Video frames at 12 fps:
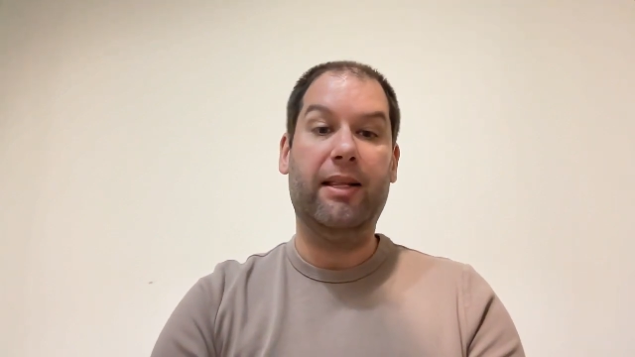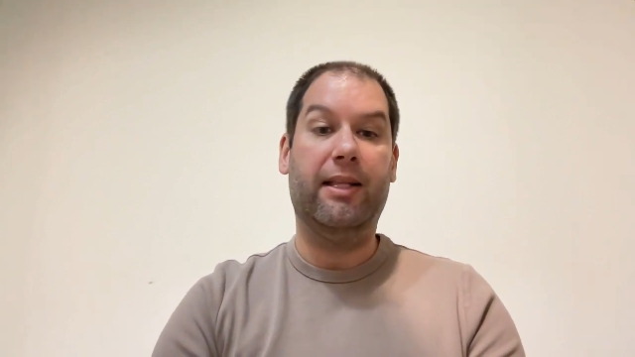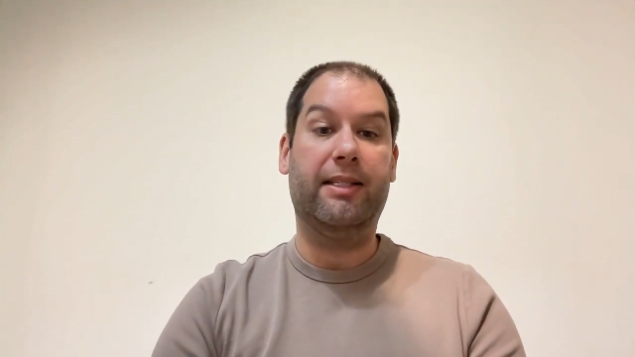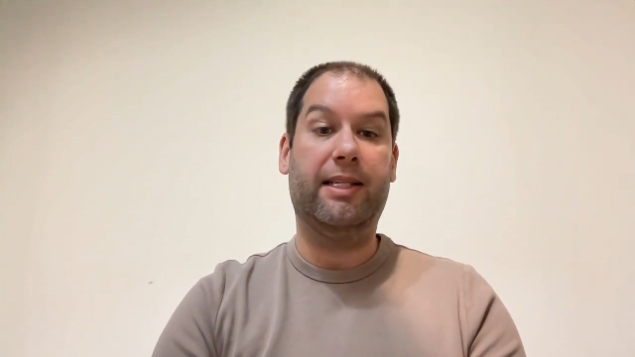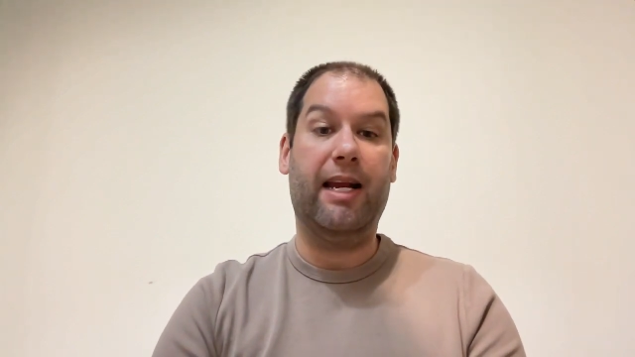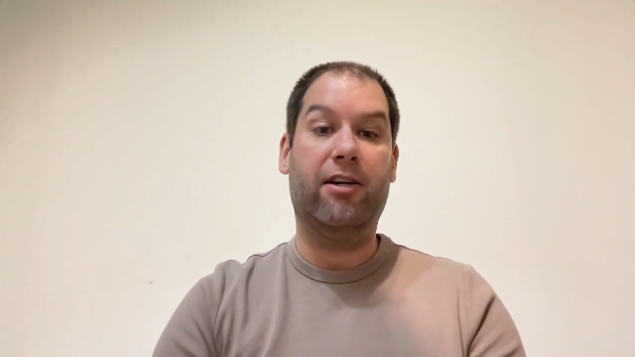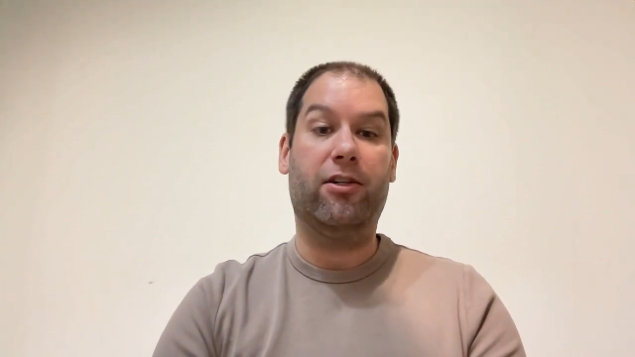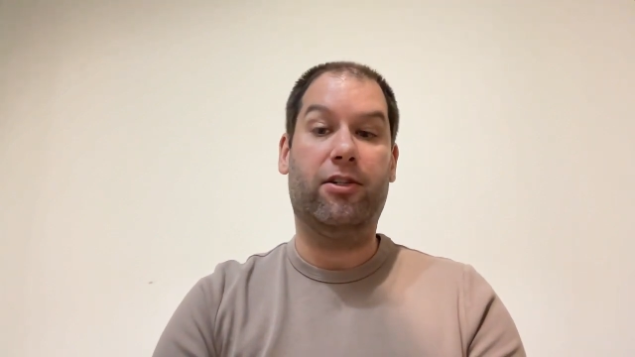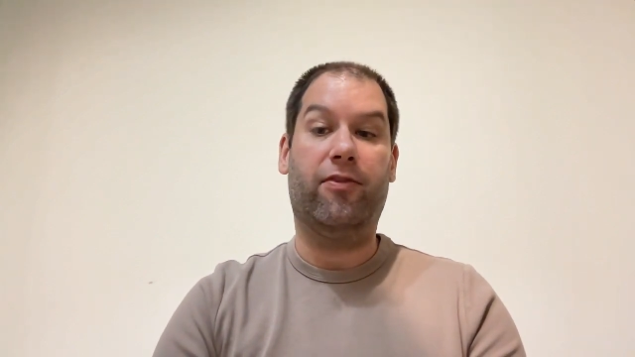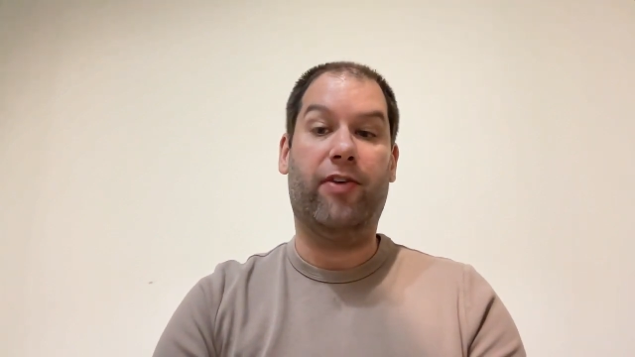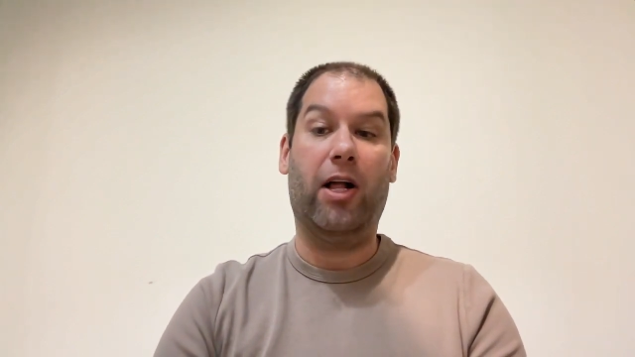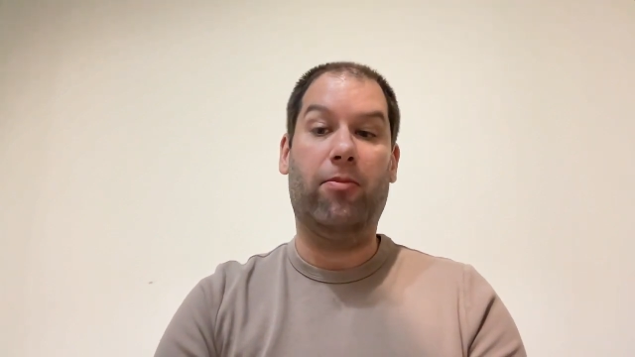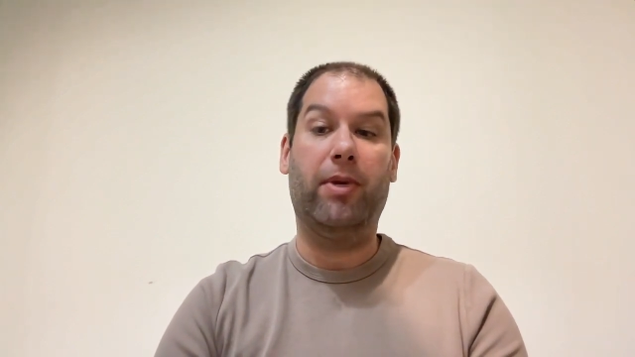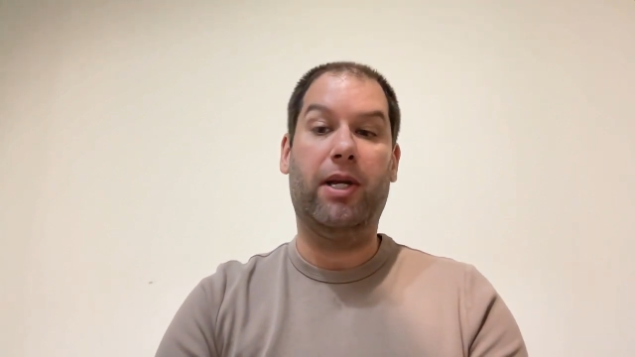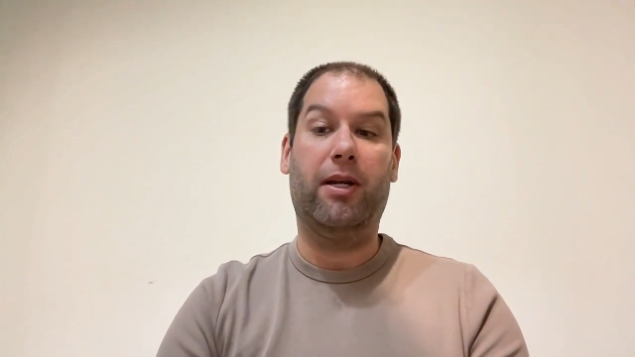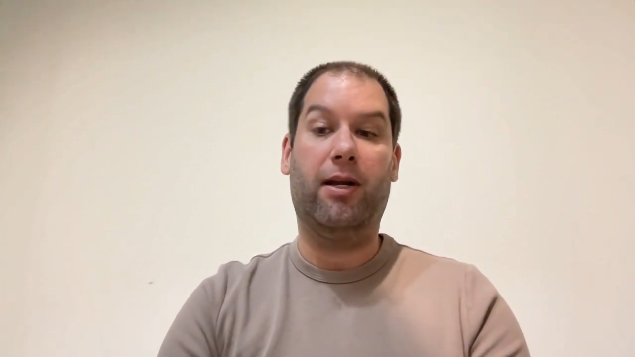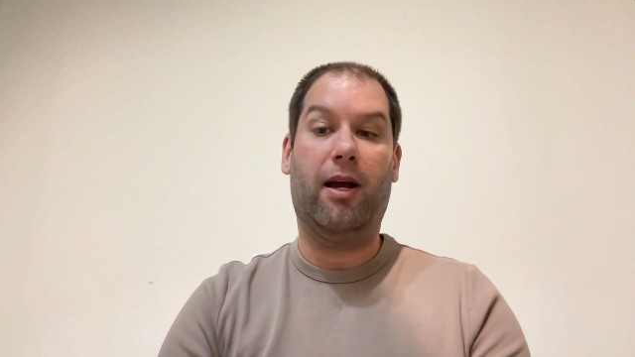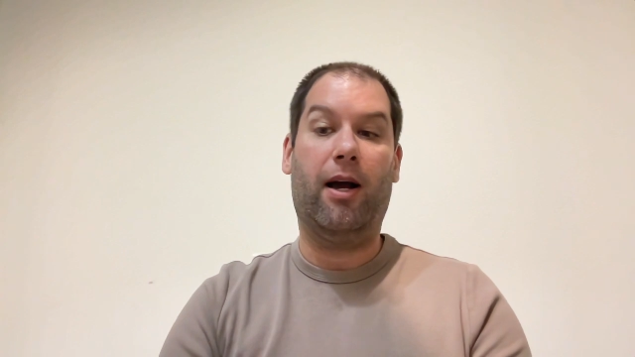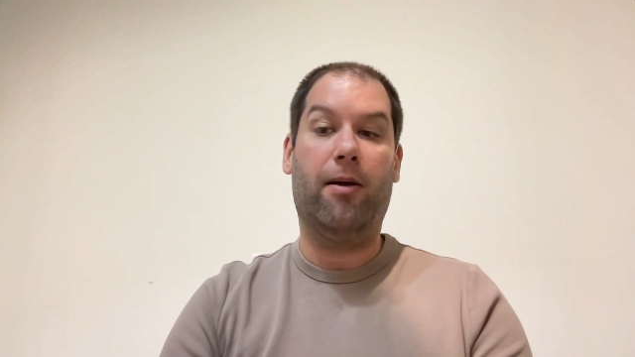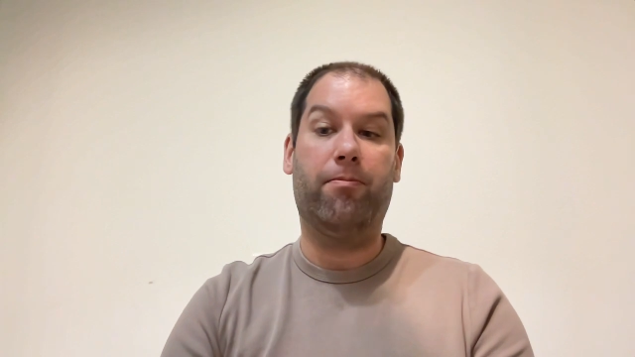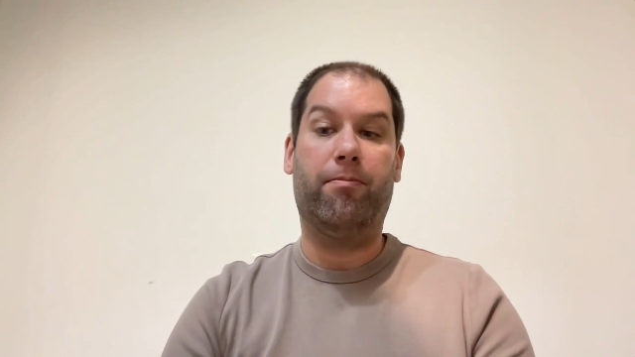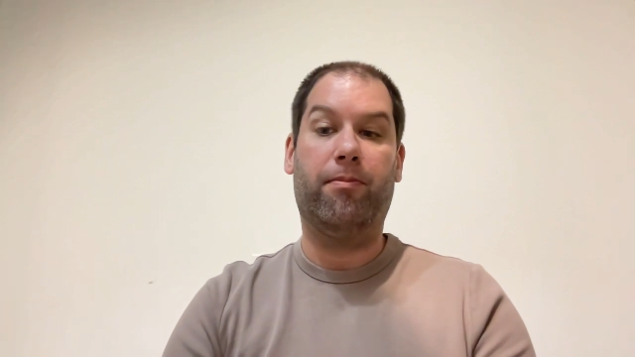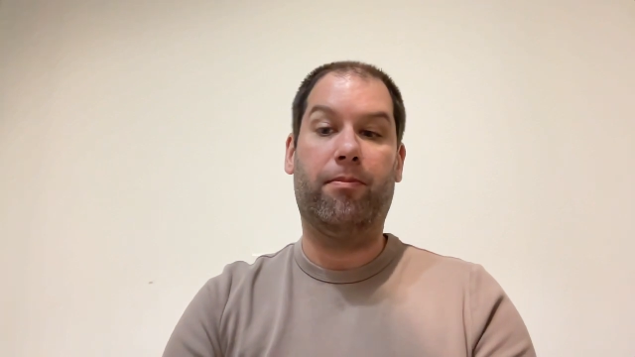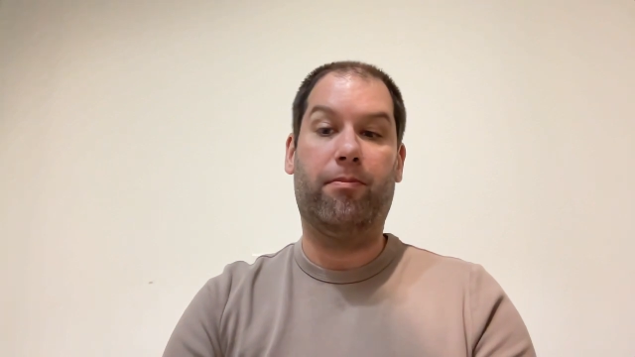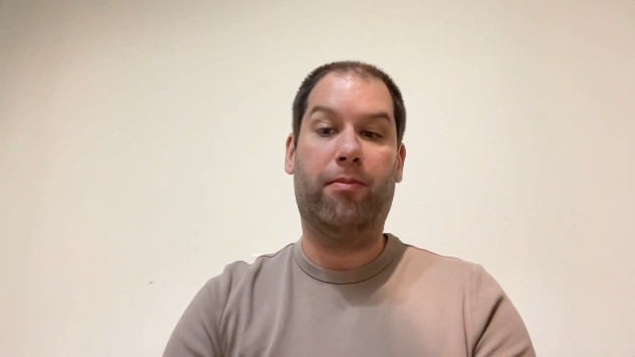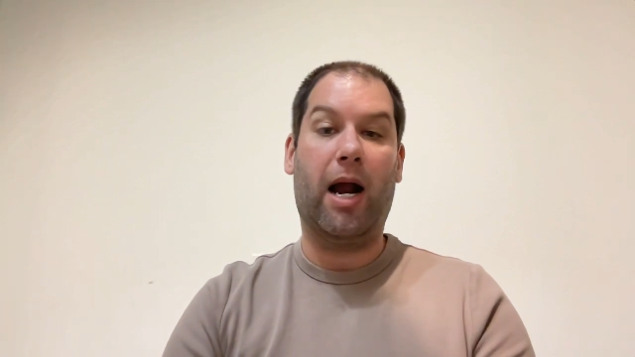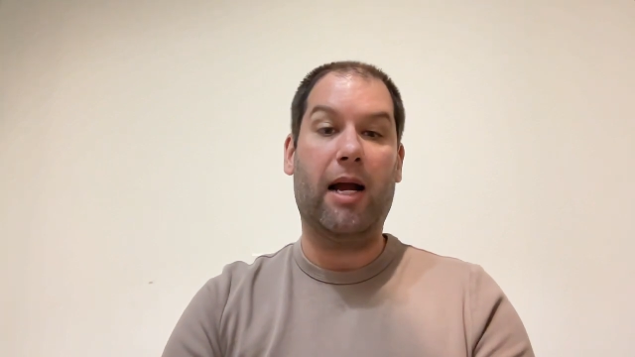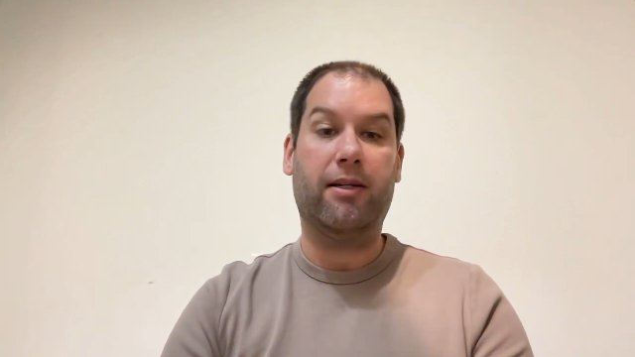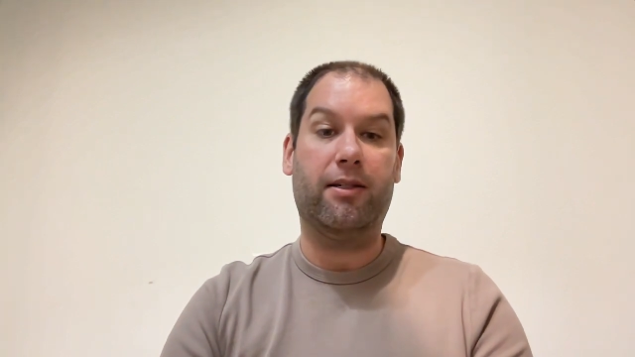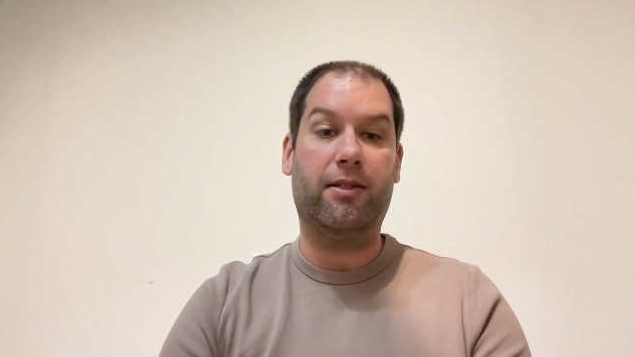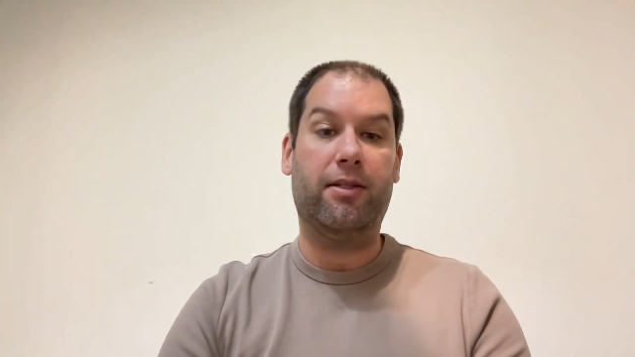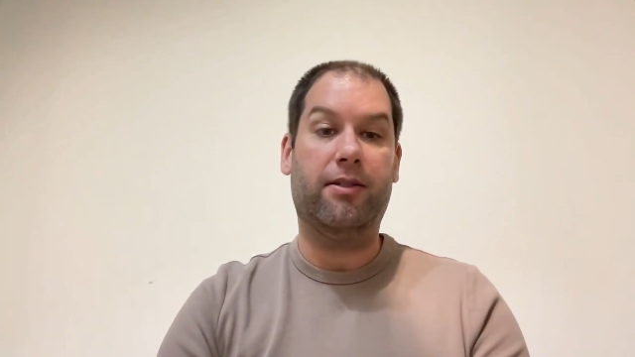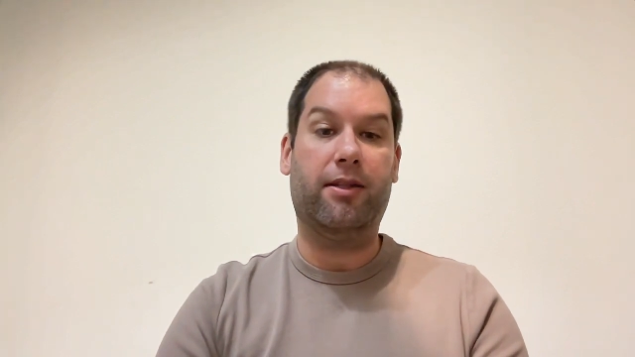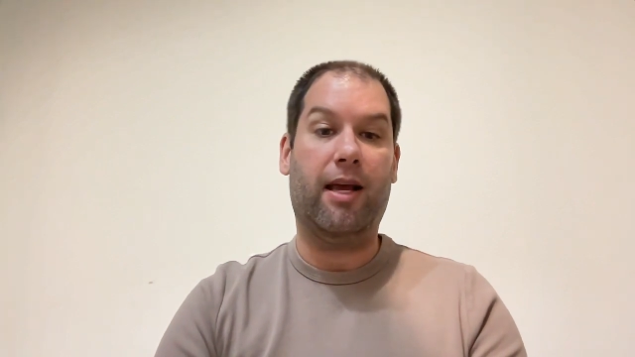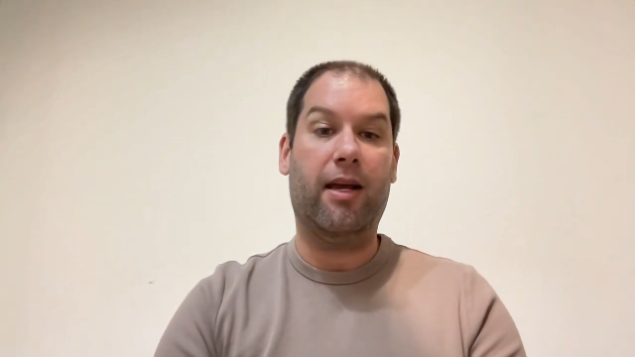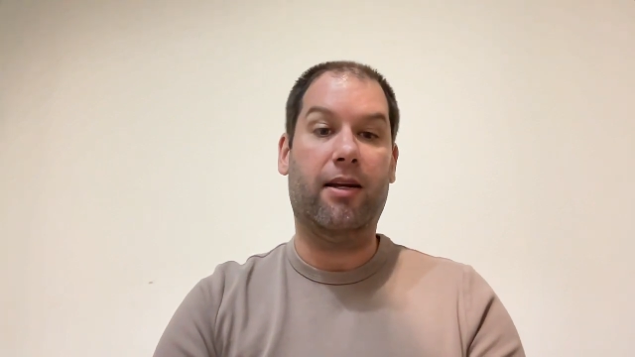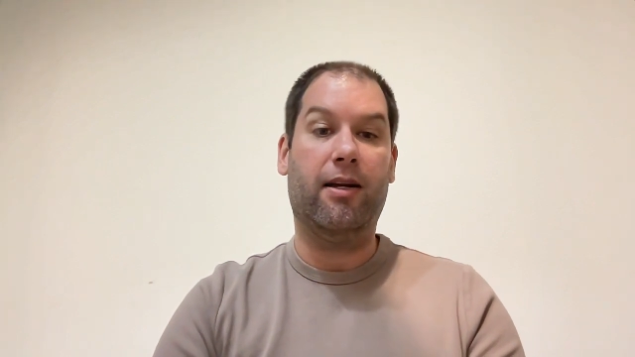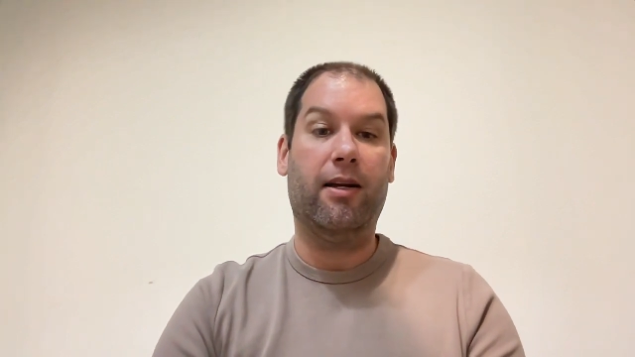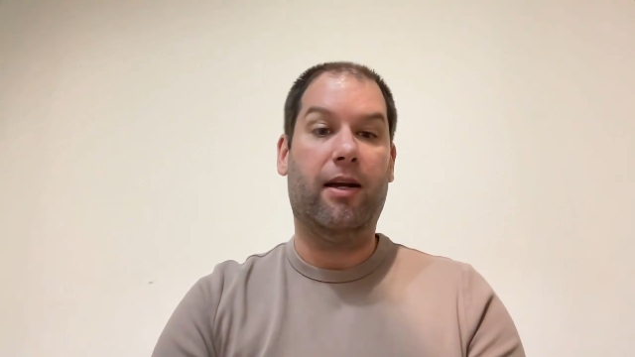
the standard development practices that